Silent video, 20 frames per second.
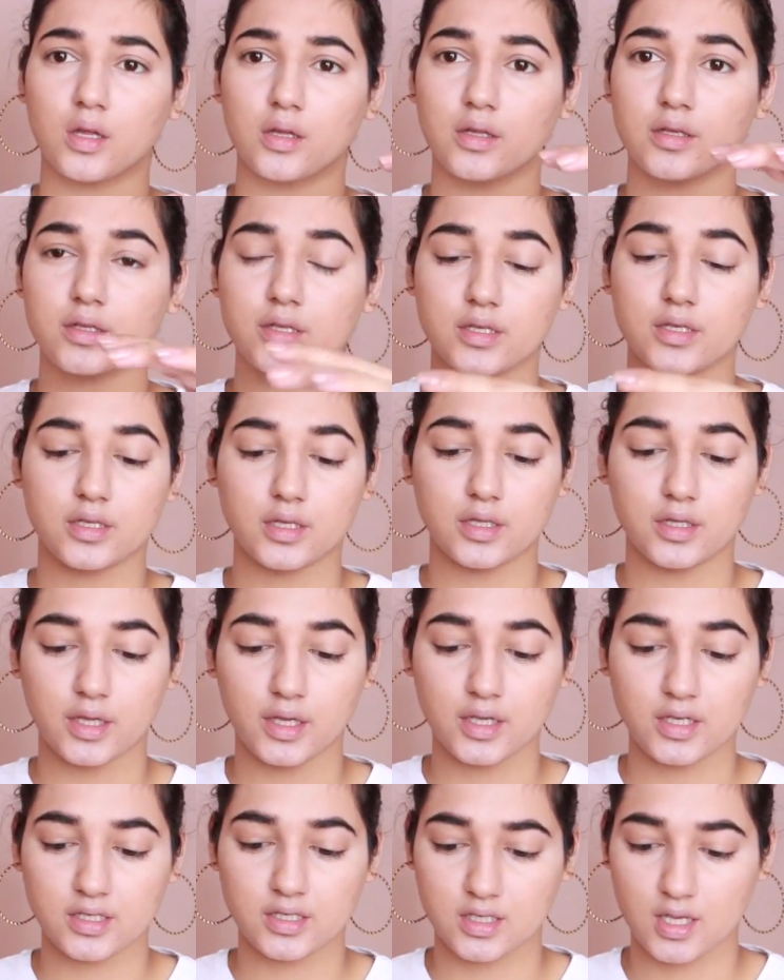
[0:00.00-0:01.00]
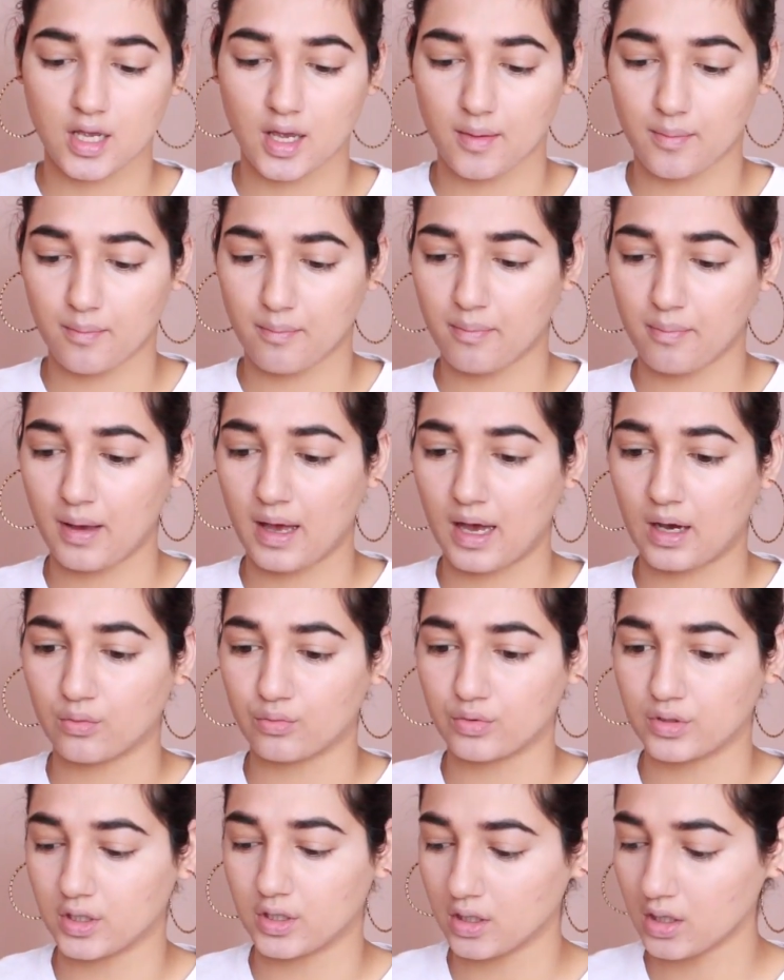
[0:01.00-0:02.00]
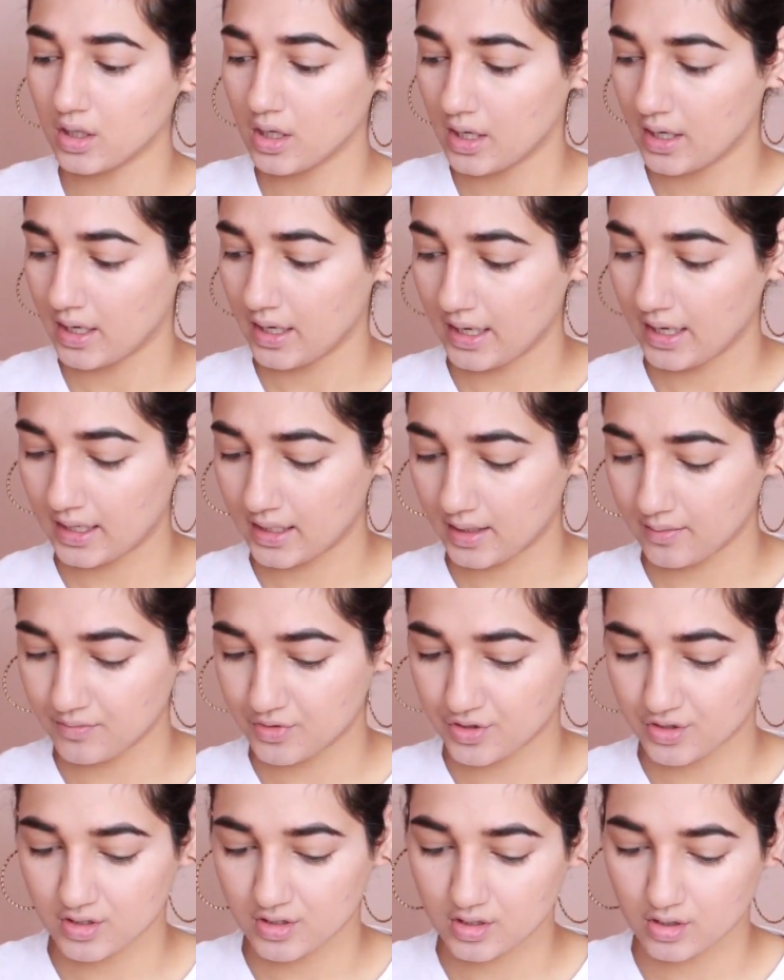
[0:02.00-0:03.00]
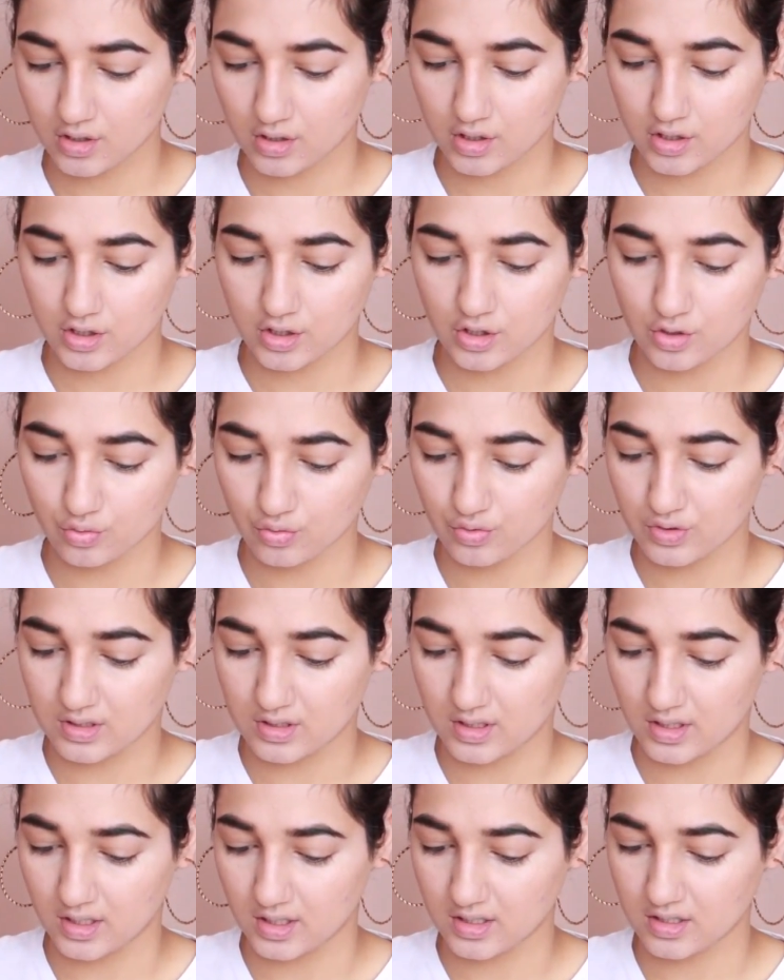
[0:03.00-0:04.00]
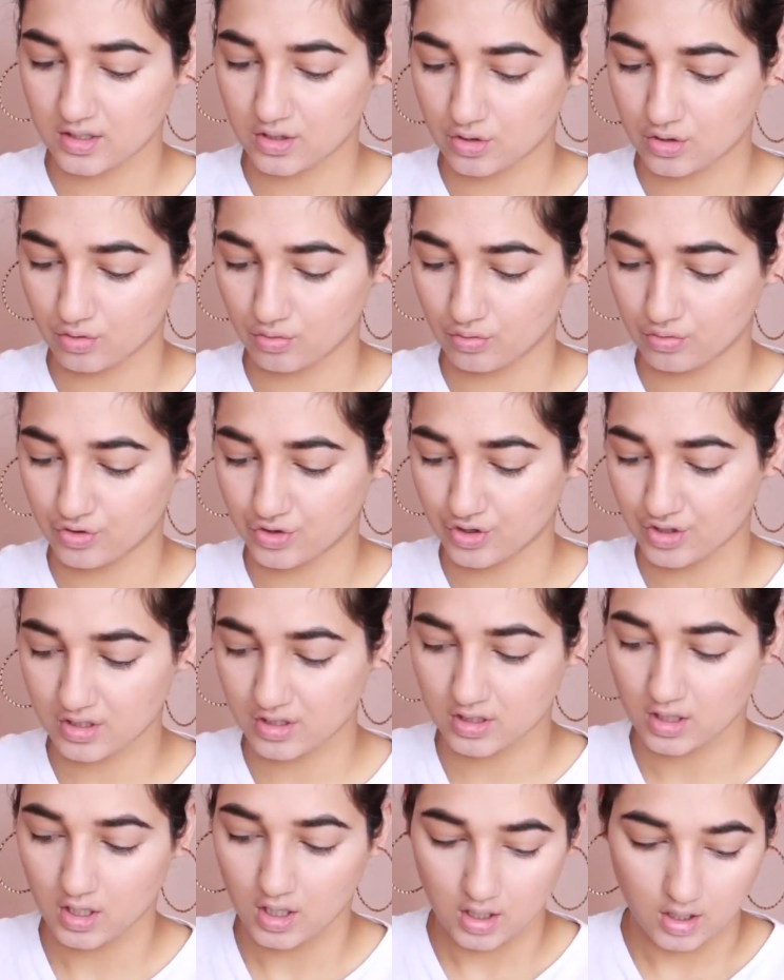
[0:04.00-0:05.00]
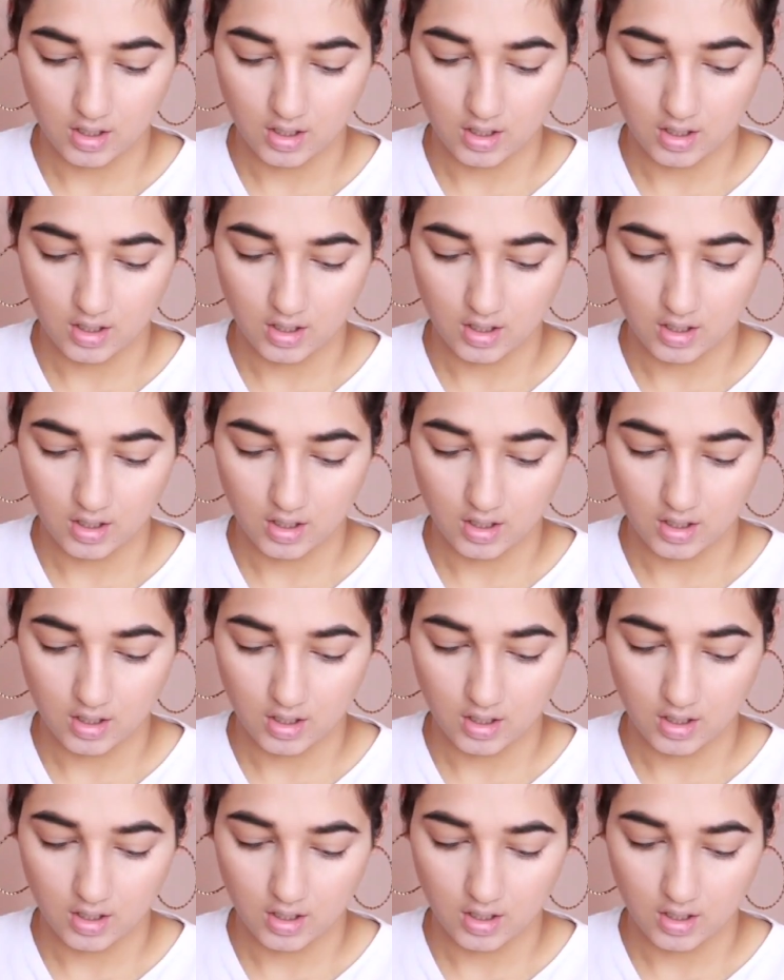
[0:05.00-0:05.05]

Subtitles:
This is the NYX powder, and I'm just gonna use this to just